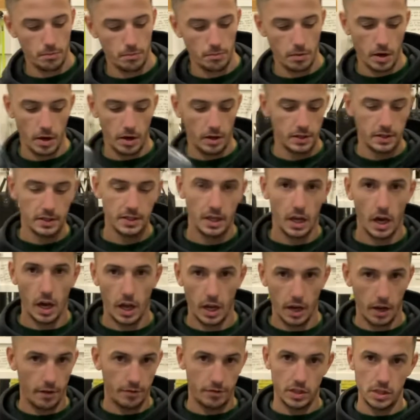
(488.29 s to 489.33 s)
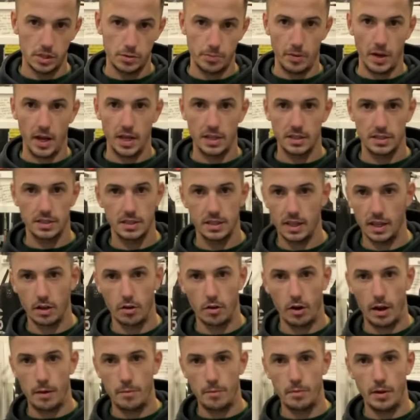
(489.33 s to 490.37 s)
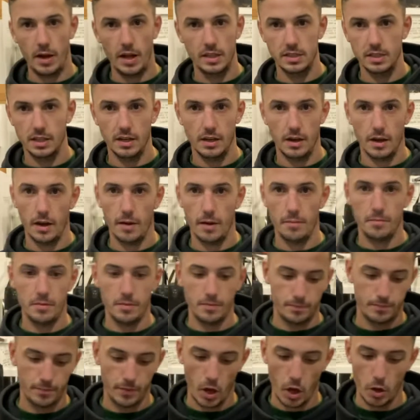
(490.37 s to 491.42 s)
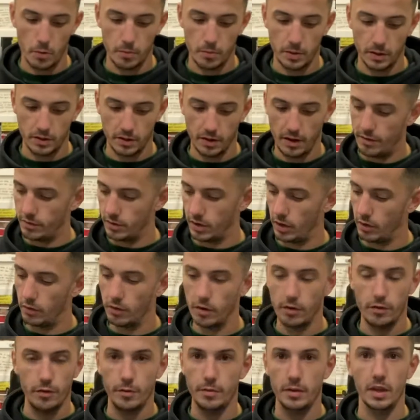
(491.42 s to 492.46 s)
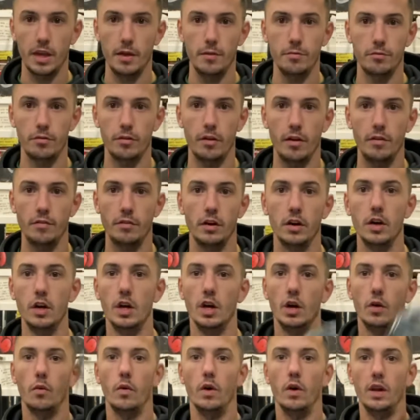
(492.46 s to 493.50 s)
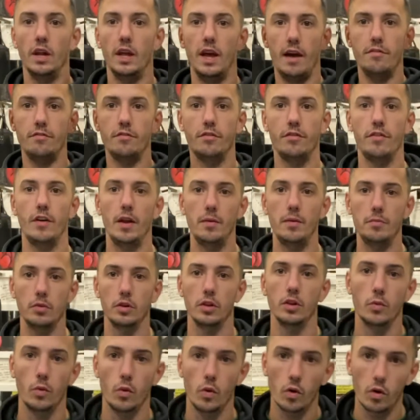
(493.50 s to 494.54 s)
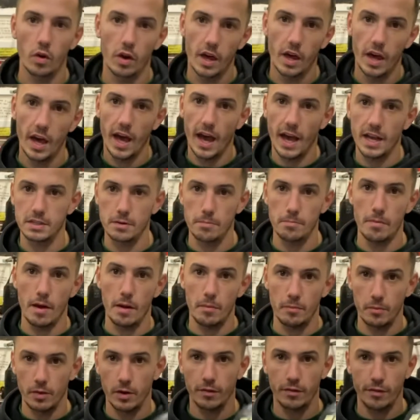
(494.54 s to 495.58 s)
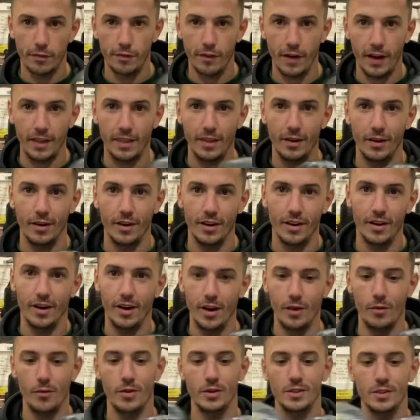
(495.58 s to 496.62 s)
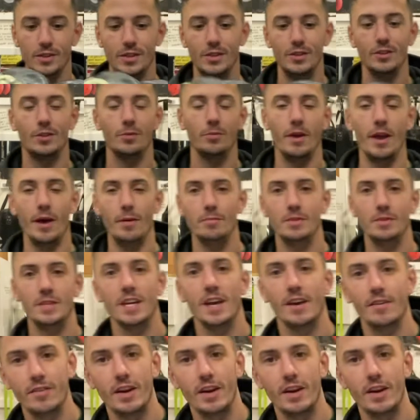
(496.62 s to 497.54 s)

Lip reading: But I love these pads, they're great pads, and I'm hoping to never get rid of them and keep them forever. One day have them framed on the wall as a memory of the fact that I once used to be MGF.